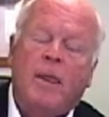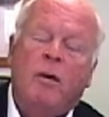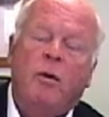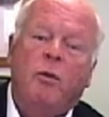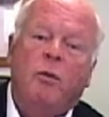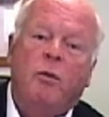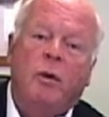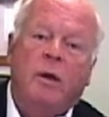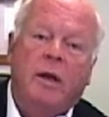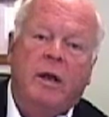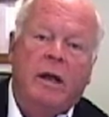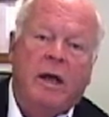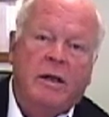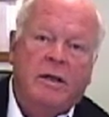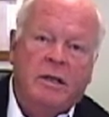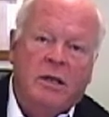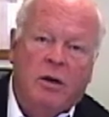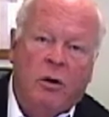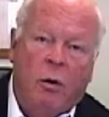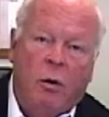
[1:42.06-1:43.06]
When you get
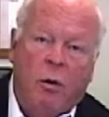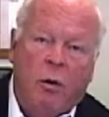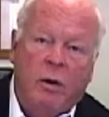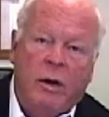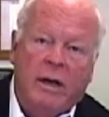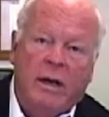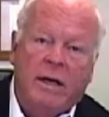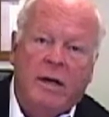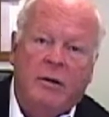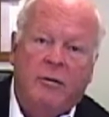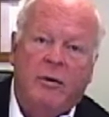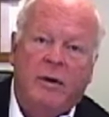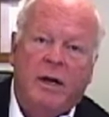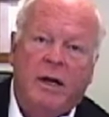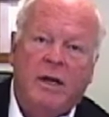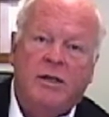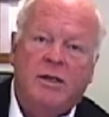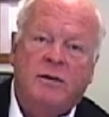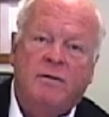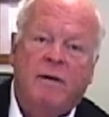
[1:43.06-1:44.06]
to an orderly
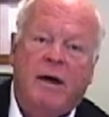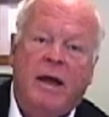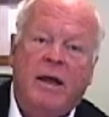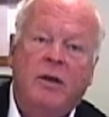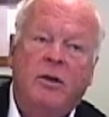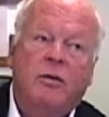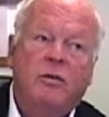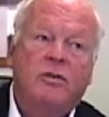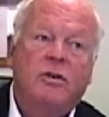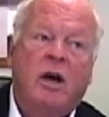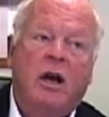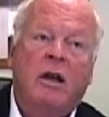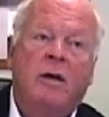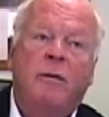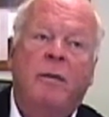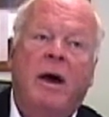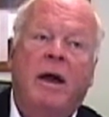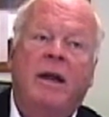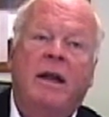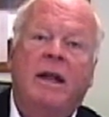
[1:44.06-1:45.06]
liquidation value, you're
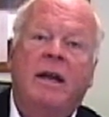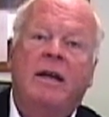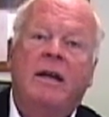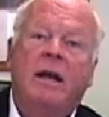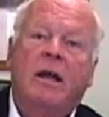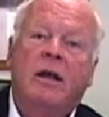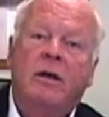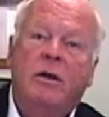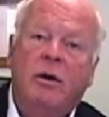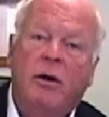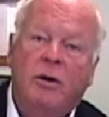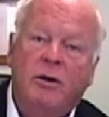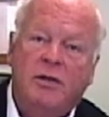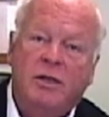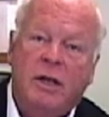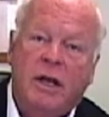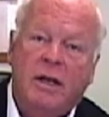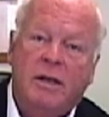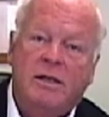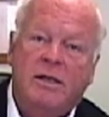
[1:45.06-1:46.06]
talking about a
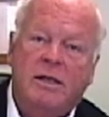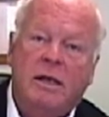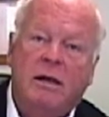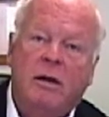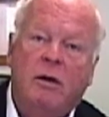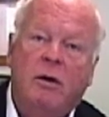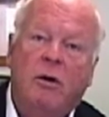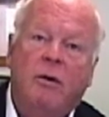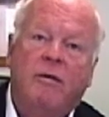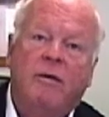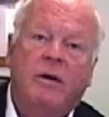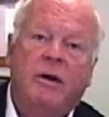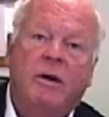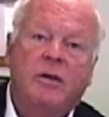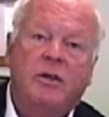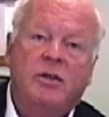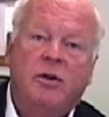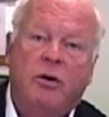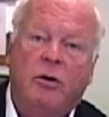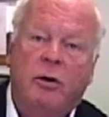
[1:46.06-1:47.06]
negotiated sale over a
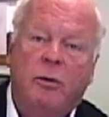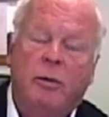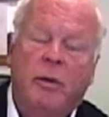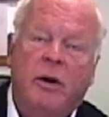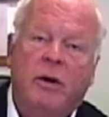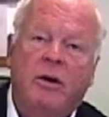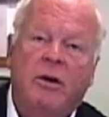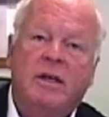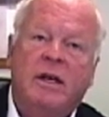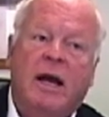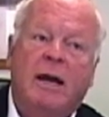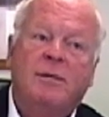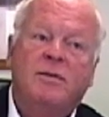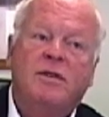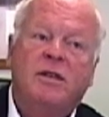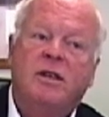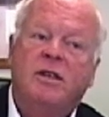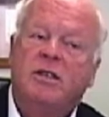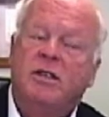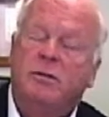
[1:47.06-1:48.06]
shorter period of time,
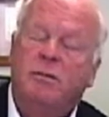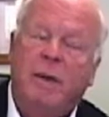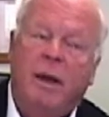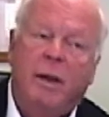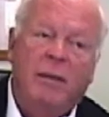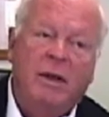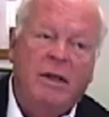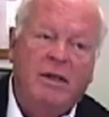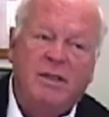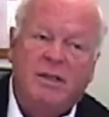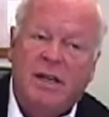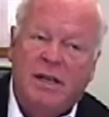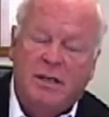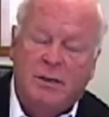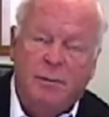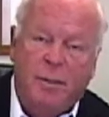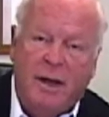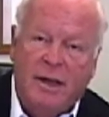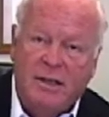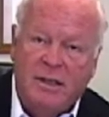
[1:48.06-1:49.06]
such as maybe
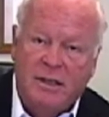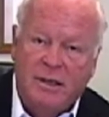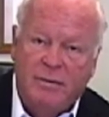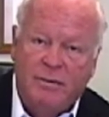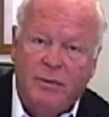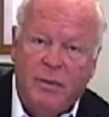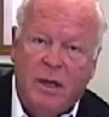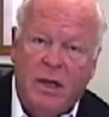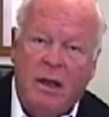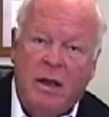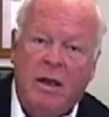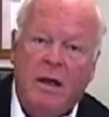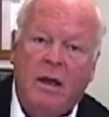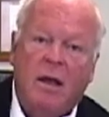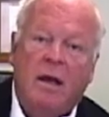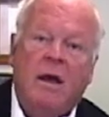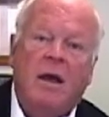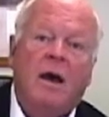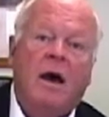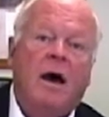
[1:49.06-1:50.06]
6 months.
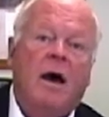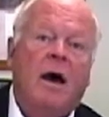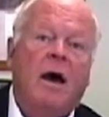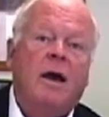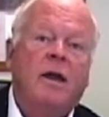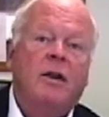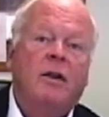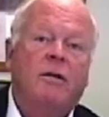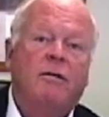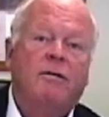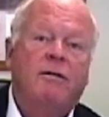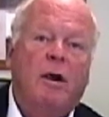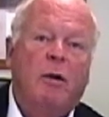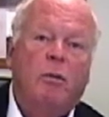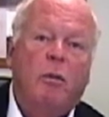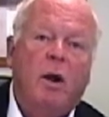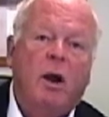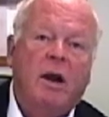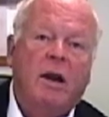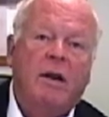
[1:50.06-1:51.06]
Your fair
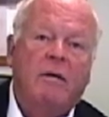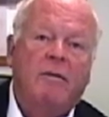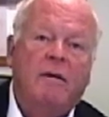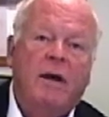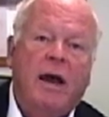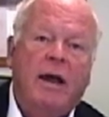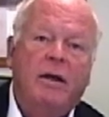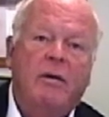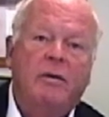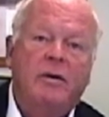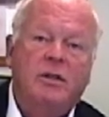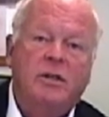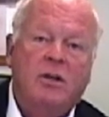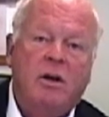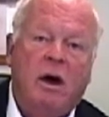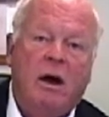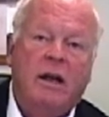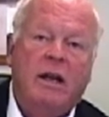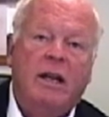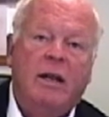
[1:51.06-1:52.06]
market value is
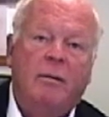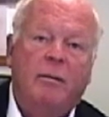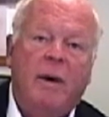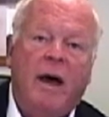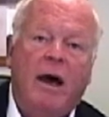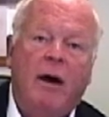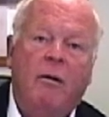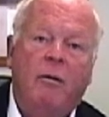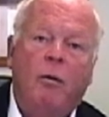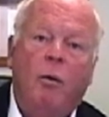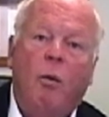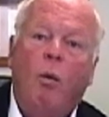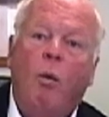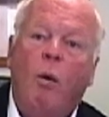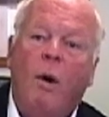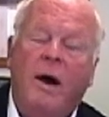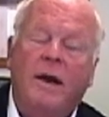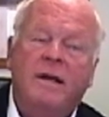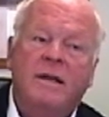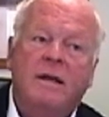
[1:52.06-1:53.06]
talking about what